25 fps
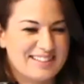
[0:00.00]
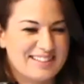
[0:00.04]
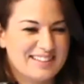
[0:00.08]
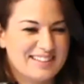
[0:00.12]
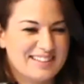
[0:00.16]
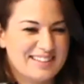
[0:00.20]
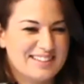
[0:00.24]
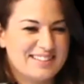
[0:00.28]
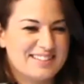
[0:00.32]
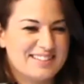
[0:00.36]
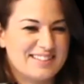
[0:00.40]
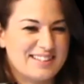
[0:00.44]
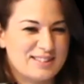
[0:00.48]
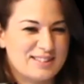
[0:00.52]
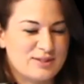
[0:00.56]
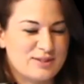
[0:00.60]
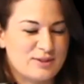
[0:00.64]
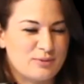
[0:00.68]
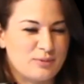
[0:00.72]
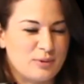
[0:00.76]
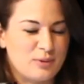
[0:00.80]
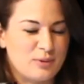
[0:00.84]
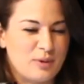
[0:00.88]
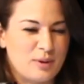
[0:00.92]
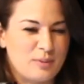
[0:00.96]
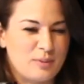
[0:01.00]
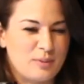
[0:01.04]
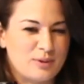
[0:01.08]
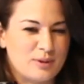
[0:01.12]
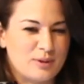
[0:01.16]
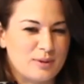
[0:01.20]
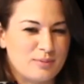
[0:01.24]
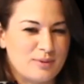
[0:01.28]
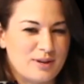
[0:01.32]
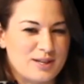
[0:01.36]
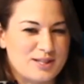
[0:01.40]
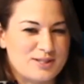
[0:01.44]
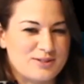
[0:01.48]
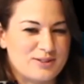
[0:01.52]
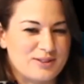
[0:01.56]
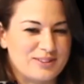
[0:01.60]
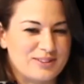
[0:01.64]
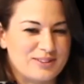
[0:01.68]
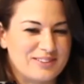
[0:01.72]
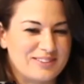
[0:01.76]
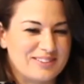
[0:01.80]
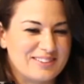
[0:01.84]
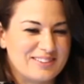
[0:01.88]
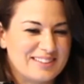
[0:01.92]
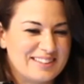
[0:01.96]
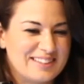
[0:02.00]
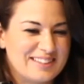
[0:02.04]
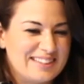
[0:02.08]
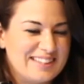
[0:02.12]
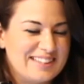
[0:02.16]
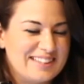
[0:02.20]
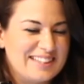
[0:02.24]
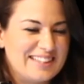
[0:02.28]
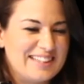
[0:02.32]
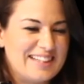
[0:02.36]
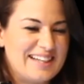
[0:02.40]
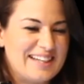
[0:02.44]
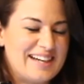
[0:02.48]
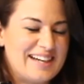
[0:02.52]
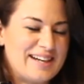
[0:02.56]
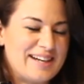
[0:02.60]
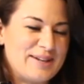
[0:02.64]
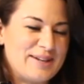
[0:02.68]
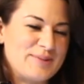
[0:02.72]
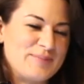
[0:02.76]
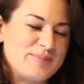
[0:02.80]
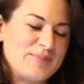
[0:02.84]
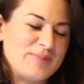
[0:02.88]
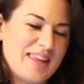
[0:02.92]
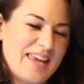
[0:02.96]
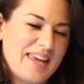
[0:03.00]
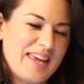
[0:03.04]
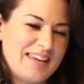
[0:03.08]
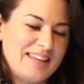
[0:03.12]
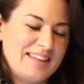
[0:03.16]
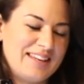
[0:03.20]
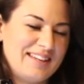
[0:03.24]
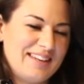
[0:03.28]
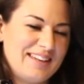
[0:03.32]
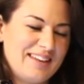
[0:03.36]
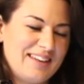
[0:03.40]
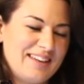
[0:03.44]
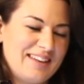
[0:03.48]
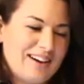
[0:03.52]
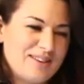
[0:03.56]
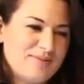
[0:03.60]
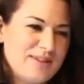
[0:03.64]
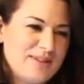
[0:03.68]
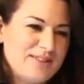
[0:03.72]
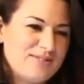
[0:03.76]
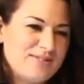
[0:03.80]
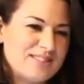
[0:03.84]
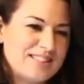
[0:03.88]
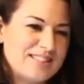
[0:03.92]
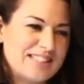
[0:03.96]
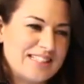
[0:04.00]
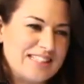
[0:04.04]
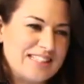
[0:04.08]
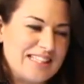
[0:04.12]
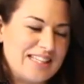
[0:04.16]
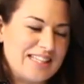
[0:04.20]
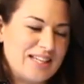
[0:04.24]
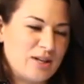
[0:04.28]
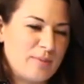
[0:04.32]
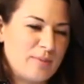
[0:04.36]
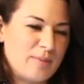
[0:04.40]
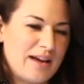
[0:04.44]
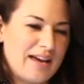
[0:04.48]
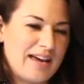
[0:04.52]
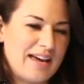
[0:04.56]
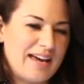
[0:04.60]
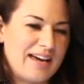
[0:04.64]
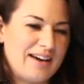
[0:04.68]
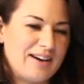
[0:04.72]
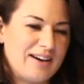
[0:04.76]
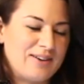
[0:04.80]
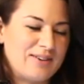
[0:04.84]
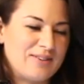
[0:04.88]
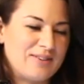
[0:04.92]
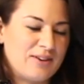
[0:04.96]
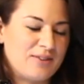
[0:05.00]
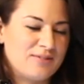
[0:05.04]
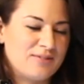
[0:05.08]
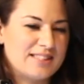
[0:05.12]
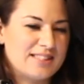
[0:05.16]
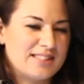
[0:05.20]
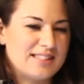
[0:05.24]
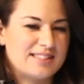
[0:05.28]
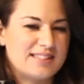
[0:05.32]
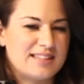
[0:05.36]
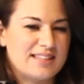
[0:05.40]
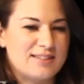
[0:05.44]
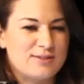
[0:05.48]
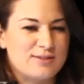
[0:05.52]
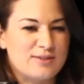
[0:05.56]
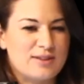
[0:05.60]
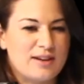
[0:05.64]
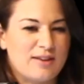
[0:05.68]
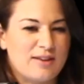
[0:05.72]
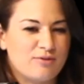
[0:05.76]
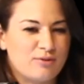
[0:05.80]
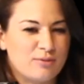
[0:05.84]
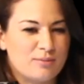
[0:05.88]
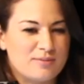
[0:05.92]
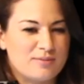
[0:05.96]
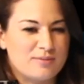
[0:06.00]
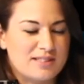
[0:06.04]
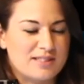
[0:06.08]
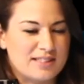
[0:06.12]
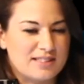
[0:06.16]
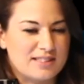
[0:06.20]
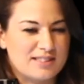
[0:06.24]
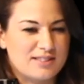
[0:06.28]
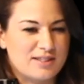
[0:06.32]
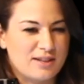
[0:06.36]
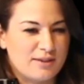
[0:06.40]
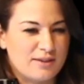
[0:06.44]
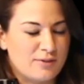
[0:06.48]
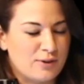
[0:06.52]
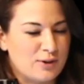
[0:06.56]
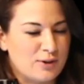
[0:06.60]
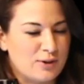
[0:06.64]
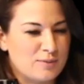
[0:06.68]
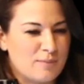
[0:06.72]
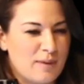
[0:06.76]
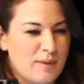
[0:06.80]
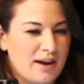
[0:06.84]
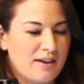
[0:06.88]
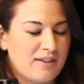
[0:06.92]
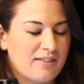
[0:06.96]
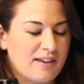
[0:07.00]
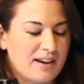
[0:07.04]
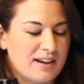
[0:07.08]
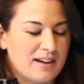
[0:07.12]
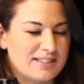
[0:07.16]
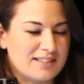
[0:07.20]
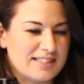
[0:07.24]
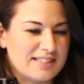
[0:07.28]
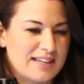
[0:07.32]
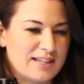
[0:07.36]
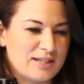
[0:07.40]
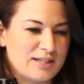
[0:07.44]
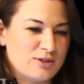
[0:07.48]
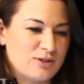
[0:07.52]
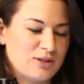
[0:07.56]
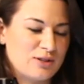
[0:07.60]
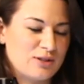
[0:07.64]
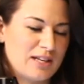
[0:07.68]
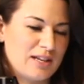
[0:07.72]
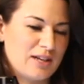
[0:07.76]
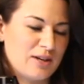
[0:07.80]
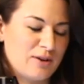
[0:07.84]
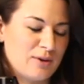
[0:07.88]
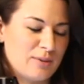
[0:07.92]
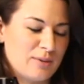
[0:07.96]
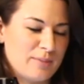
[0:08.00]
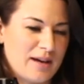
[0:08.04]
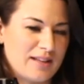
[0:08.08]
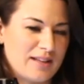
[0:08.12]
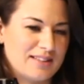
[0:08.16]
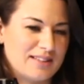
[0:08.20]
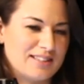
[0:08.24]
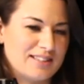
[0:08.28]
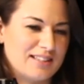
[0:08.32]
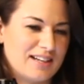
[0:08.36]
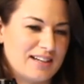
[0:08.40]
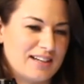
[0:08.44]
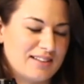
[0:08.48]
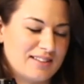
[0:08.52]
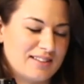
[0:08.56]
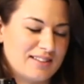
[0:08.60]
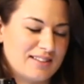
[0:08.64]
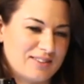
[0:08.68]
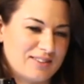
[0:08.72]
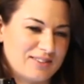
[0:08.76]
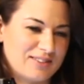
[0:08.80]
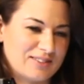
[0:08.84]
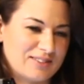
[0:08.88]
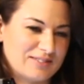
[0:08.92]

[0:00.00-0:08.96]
sounds good. We won't put the pressure on you. And I'd be interested to hear about how, obviously seeing as you come from such diverse backgrounds, how did you hear about the datathon?